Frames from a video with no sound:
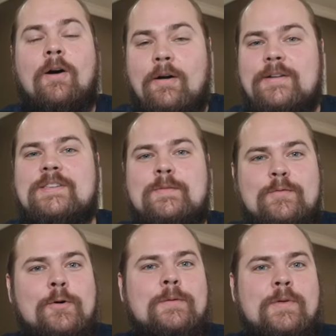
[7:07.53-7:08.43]
are some
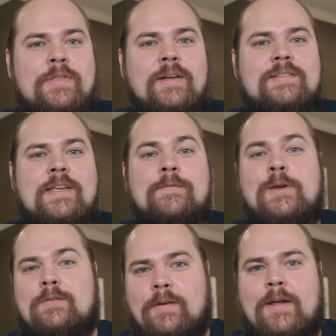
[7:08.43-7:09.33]
affordable things if you
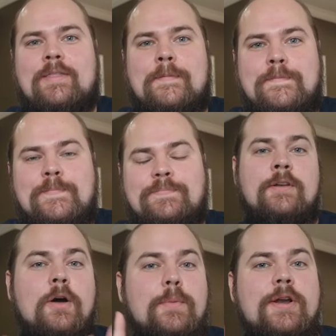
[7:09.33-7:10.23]
can find them.
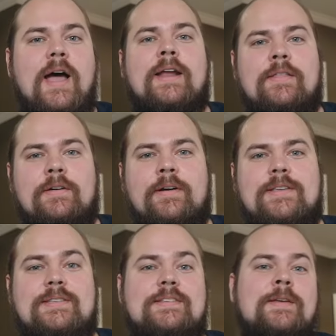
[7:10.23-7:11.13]
Number 9 on the
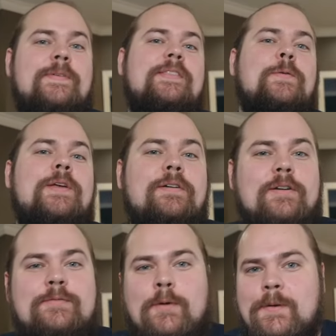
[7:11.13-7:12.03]
list, something that we
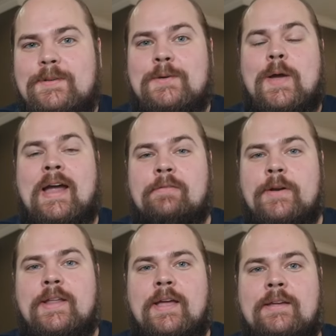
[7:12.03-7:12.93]
looked forward to every
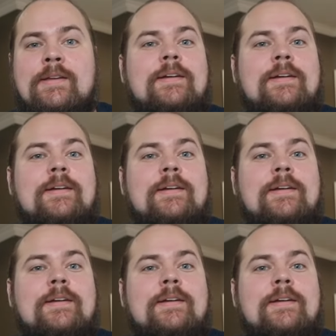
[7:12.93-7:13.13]
day,